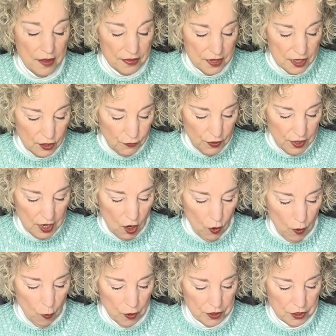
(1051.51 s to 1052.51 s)
This
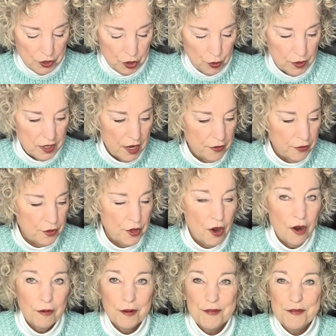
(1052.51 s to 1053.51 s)
video I wanted to do another
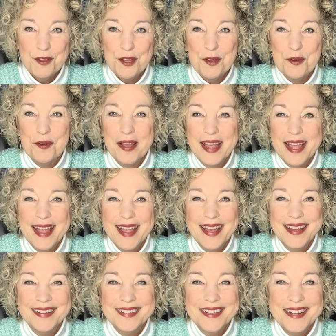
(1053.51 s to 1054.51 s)
yarn review
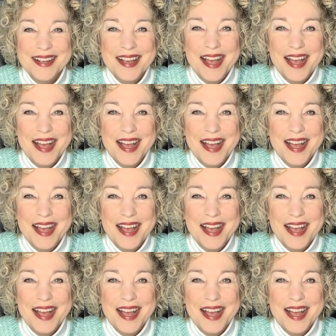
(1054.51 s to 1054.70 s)
and